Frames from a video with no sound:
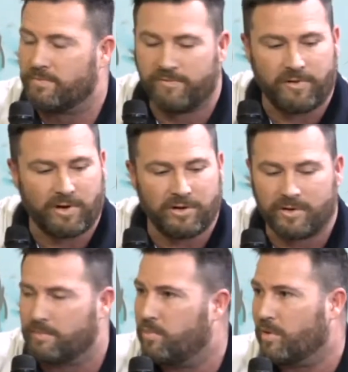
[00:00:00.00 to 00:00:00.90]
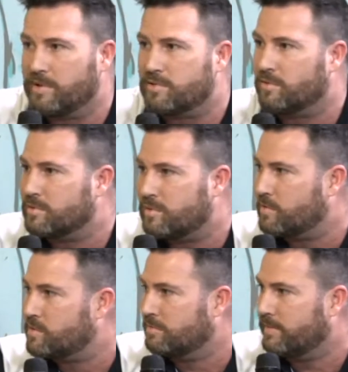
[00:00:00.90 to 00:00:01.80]
following points on
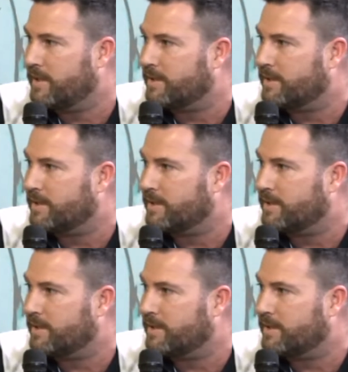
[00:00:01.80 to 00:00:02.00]
social media.